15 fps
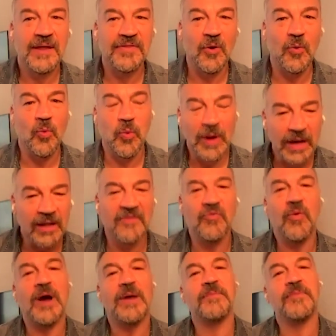the will
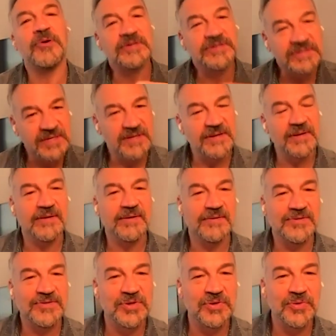of one person
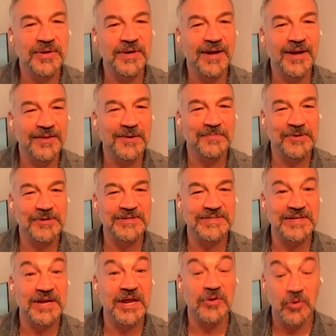to another
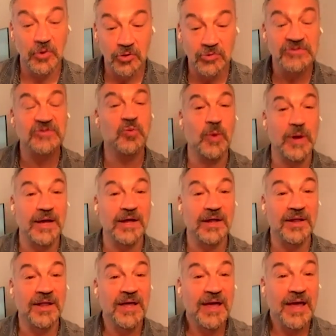person, and whose
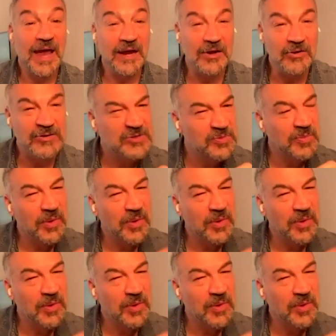will and who